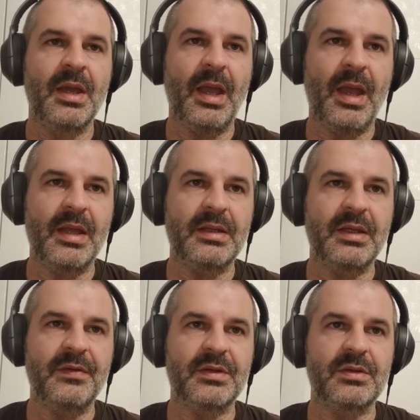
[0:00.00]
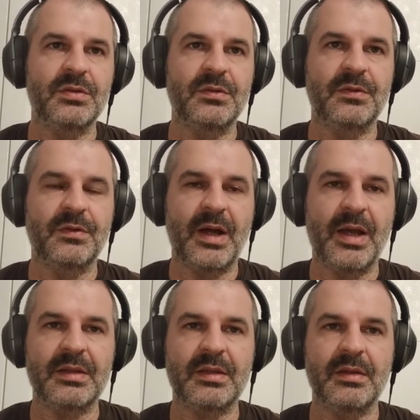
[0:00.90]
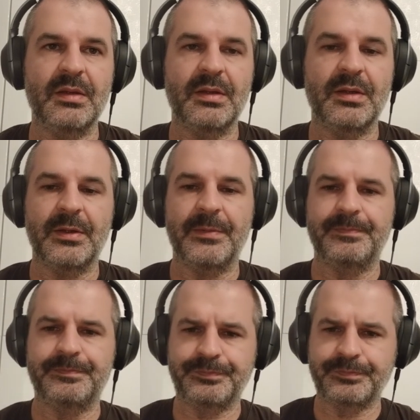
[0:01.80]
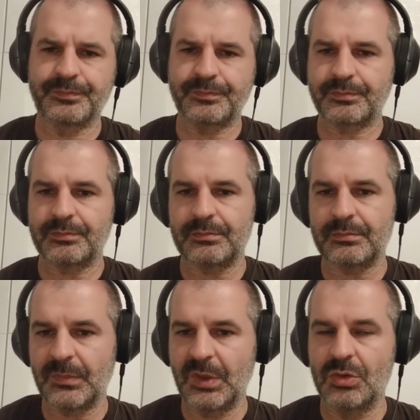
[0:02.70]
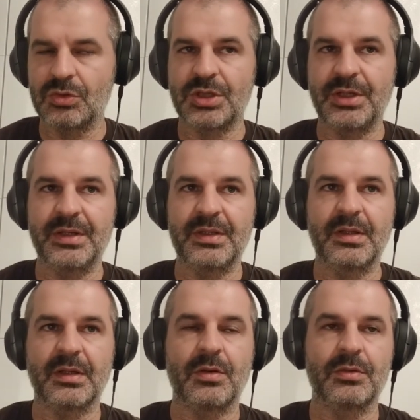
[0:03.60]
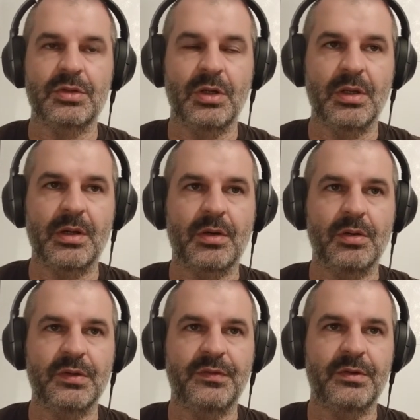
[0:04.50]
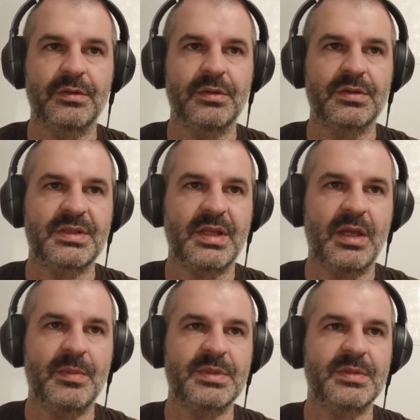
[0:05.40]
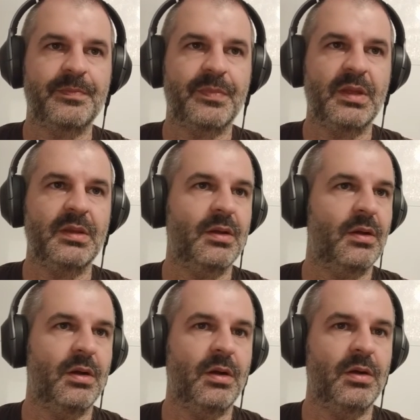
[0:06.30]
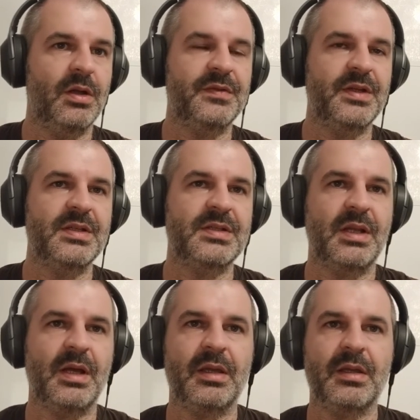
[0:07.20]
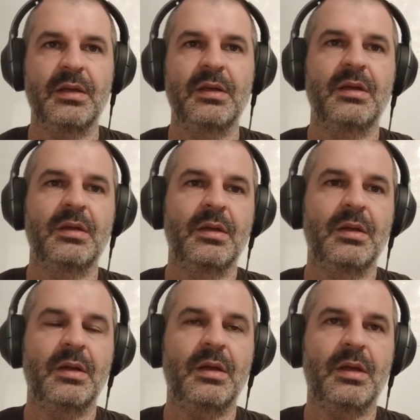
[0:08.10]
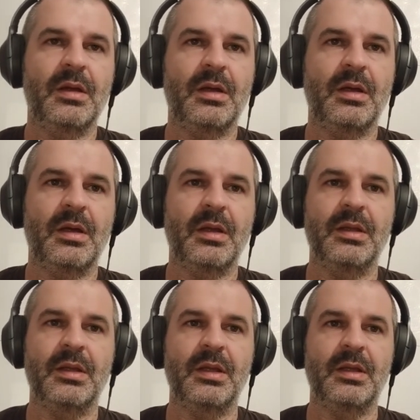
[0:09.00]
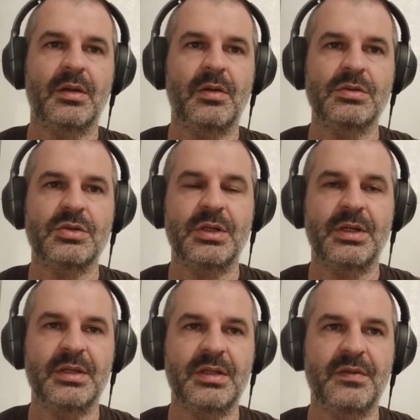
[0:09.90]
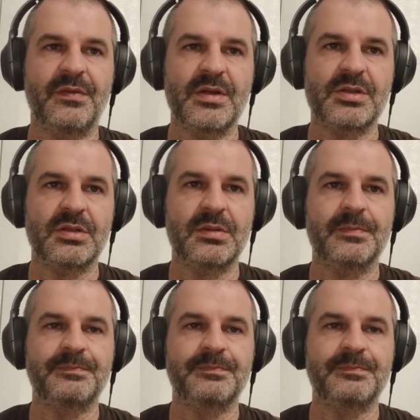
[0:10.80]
and even to write to generate the controller code for those types. All of these like in a code generated fashion.